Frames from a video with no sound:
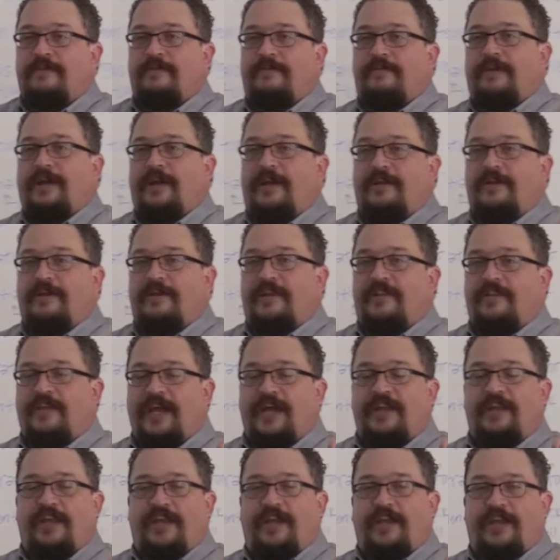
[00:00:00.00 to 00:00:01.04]
Right? And the
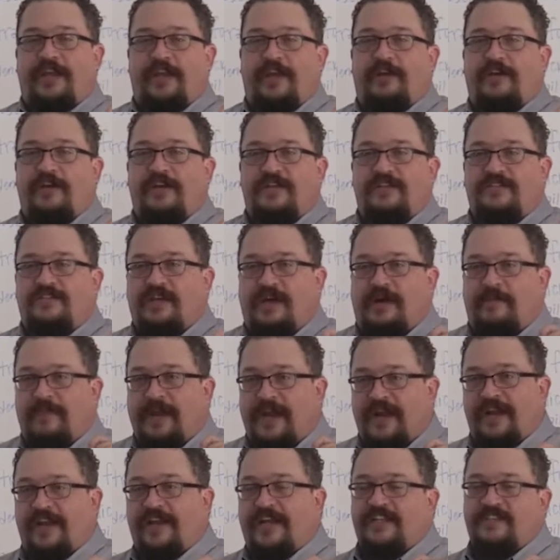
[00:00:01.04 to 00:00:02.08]
idea here is I'm not
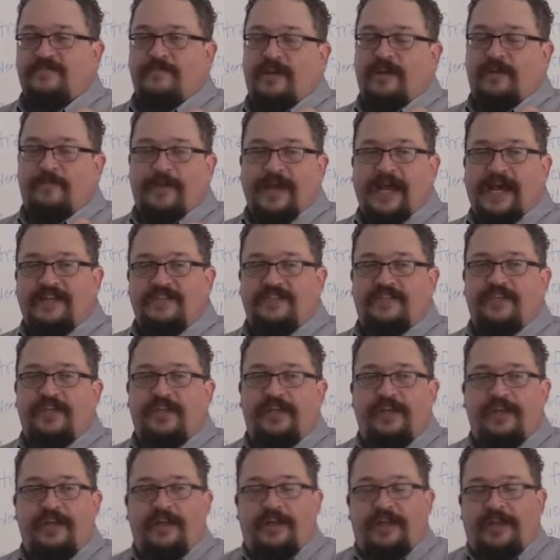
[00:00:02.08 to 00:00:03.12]
going to guess my
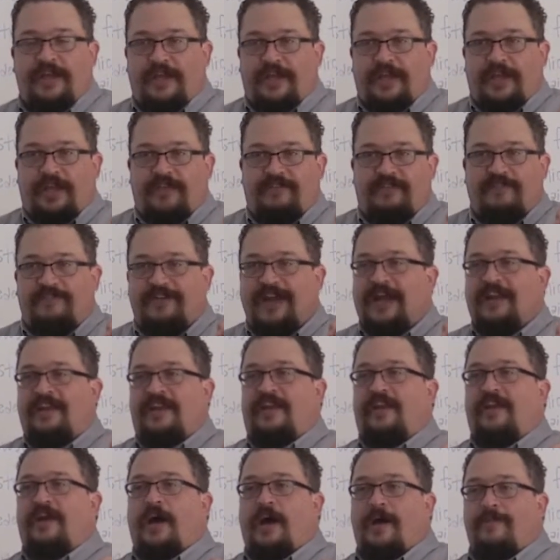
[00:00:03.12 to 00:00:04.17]
capacity. If I've got an
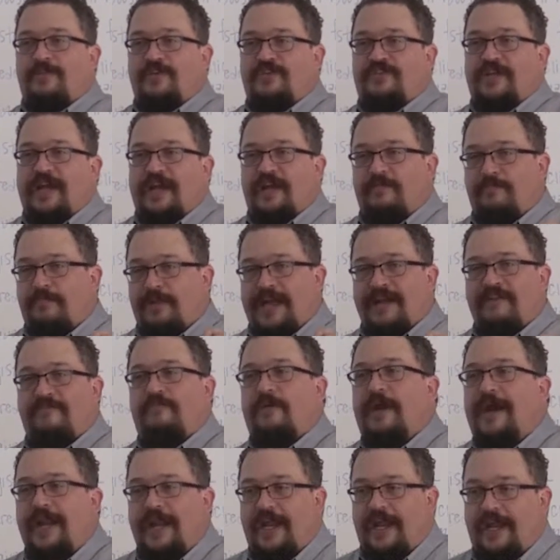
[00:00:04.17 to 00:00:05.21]
e-commerce site and Black
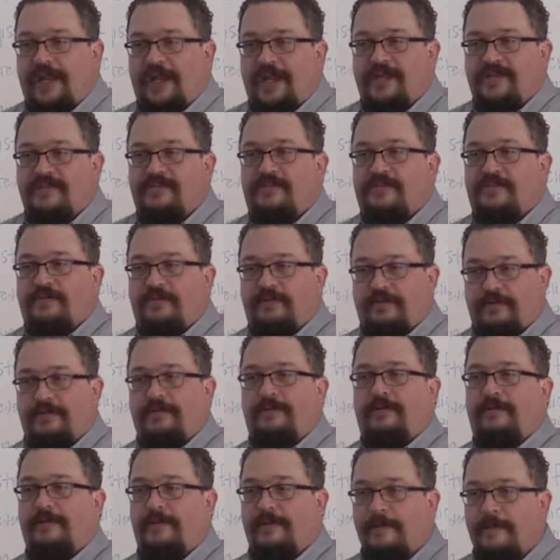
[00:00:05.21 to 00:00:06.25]
Friday hits,
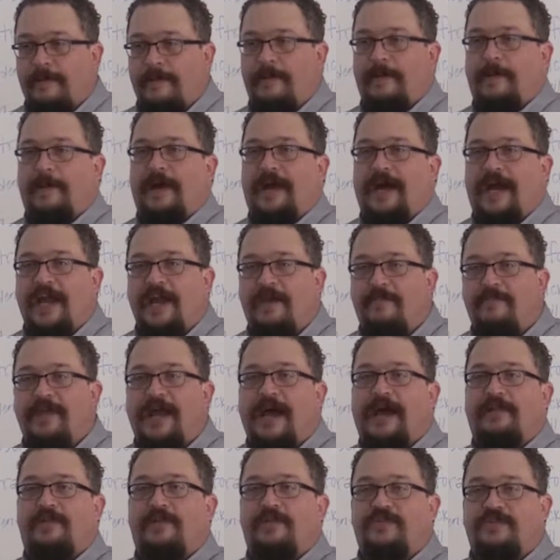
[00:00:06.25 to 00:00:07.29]
I am
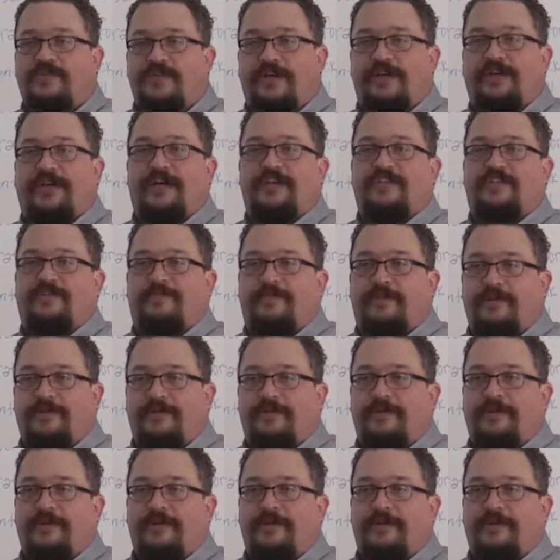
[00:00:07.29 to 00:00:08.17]
not losing a customer.